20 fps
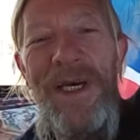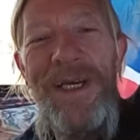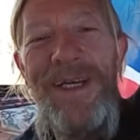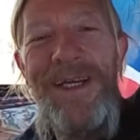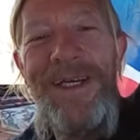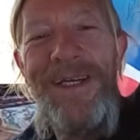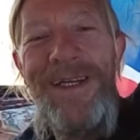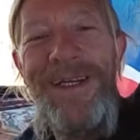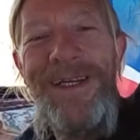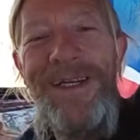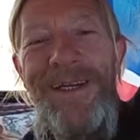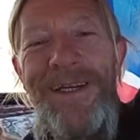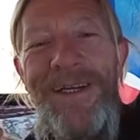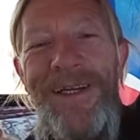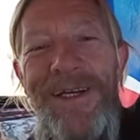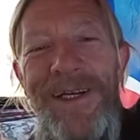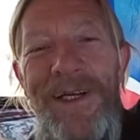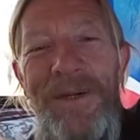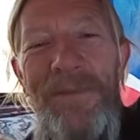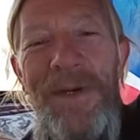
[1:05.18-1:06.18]
my
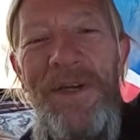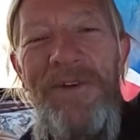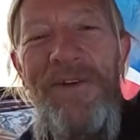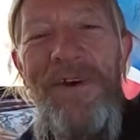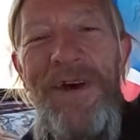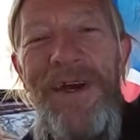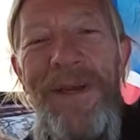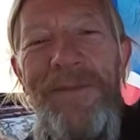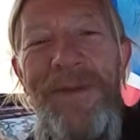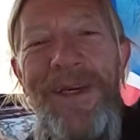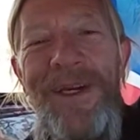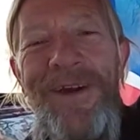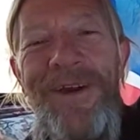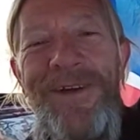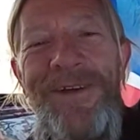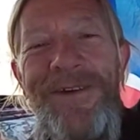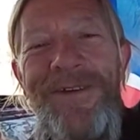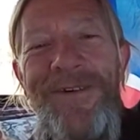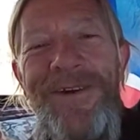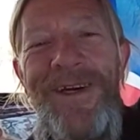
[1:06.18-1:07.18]
my time here
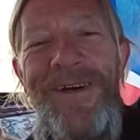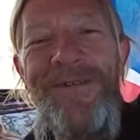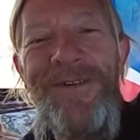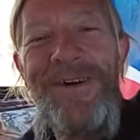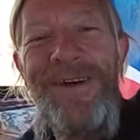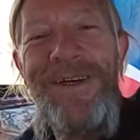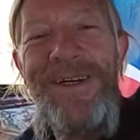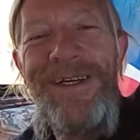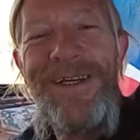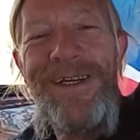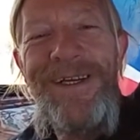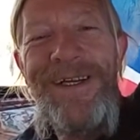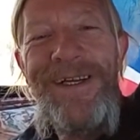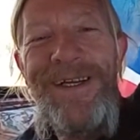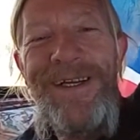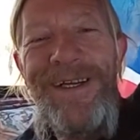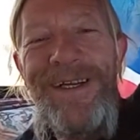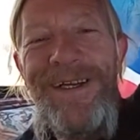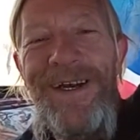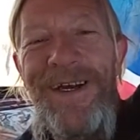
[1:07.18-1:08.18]
at the river.
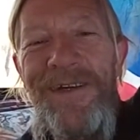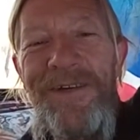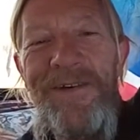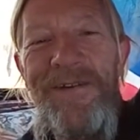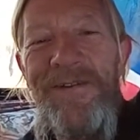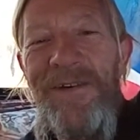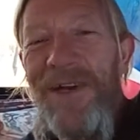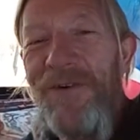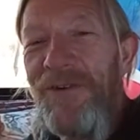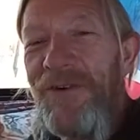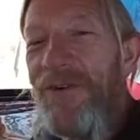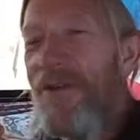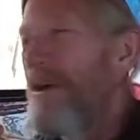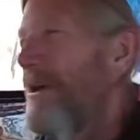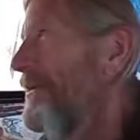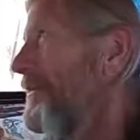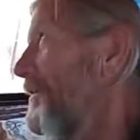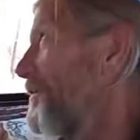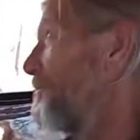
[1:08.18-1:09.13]
I just never thought